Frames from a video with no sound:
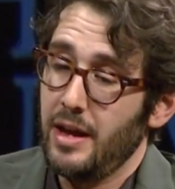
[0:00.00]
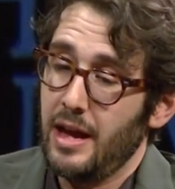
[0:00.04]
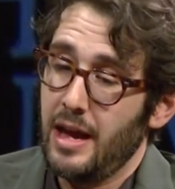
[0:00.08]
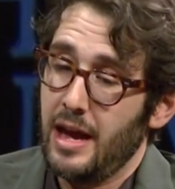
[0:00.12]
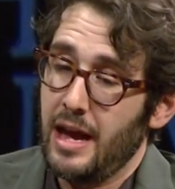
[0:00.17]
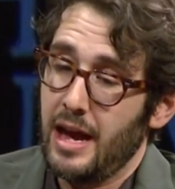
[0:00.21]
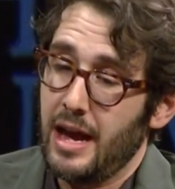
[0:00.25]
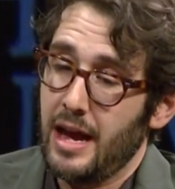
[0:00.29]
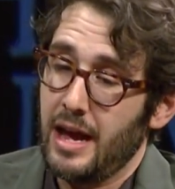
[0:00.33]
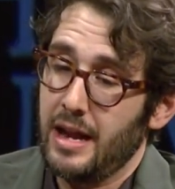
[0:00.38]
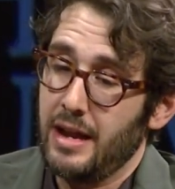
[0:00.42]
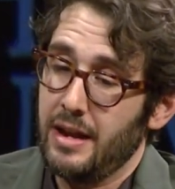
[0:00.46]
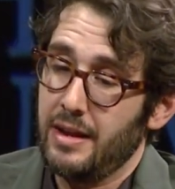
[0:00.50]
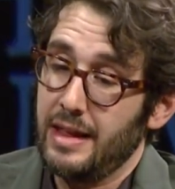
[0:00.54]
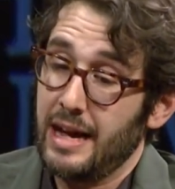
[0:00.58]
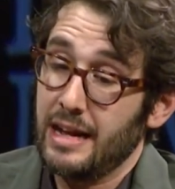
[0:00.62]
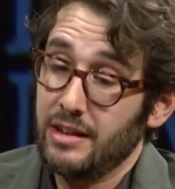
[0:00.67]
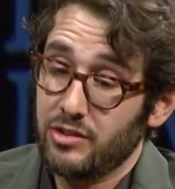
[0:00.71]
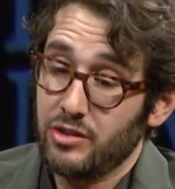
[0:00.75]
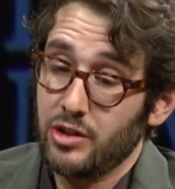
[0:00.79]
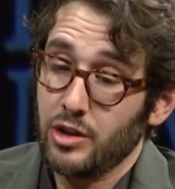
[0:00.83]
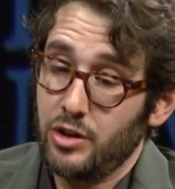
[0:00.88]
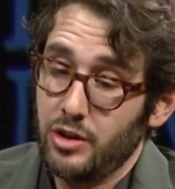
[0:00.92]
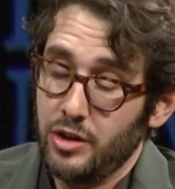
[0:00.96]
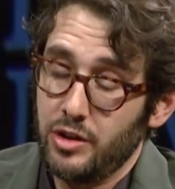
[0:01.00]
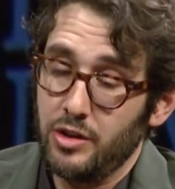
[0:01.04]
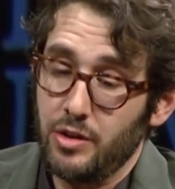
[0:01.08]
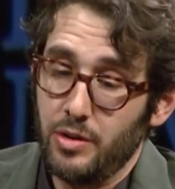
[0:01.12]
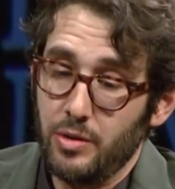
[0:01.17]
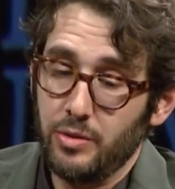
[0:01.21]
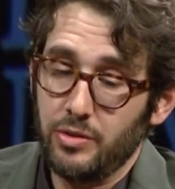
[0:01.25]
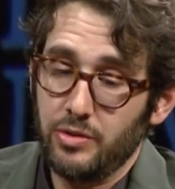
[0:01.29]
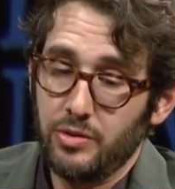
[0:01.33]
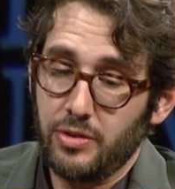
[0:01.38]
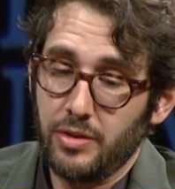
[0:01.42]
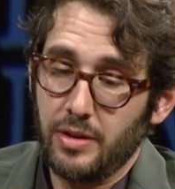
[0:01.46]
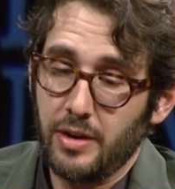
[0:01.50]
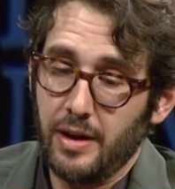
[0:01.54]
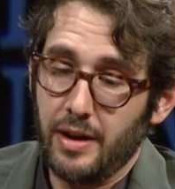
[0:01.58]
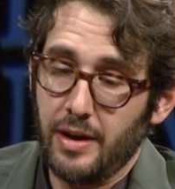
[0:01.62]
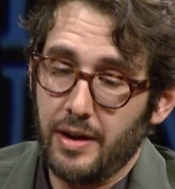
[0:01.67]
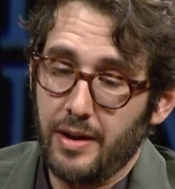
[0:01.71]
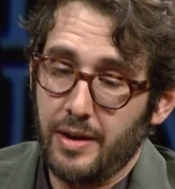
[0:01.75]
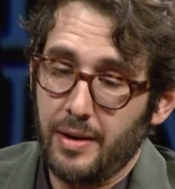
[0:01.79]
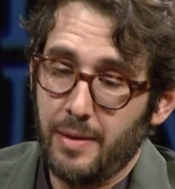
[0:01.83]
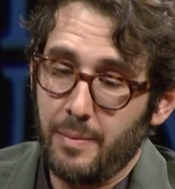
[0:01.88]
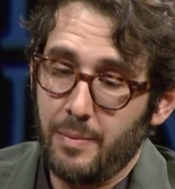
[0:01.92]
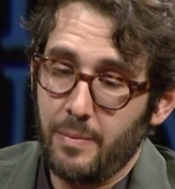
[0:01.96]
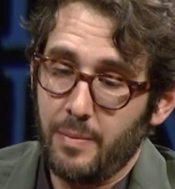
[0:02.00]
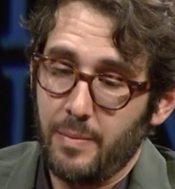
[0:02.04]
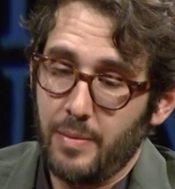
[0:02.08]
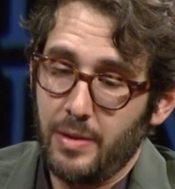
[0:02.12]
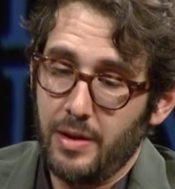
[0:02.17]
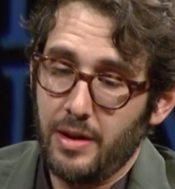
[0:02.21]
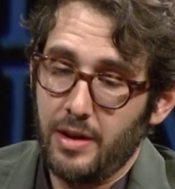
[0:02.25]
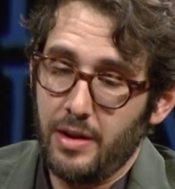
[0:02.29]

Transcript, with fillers: And that's the good news. Um,